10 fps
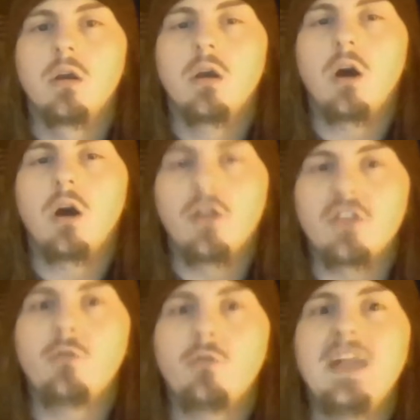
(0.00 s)
On the
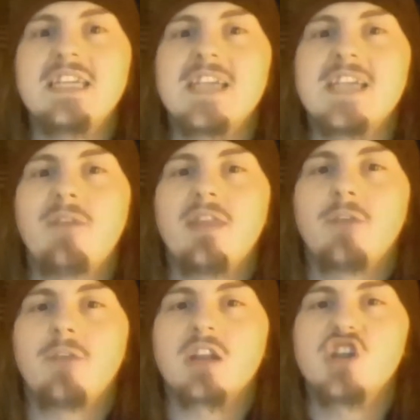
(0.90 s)
27th of
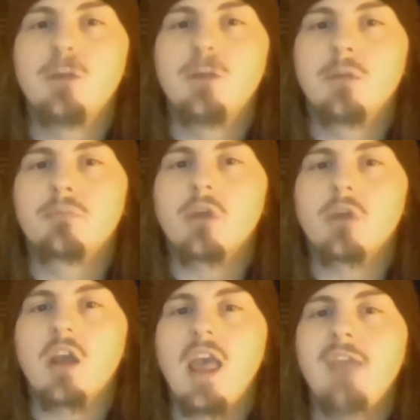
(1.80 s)
October,
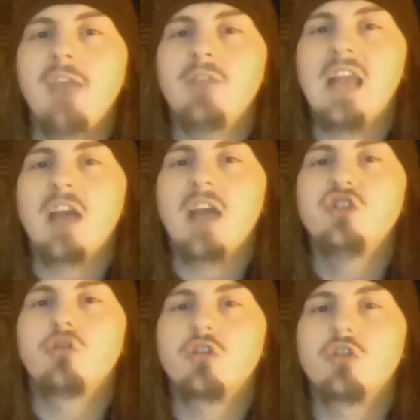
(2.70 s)
Brookhaven,
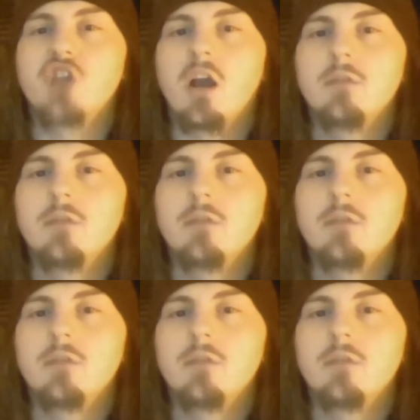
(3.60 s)
Georgia,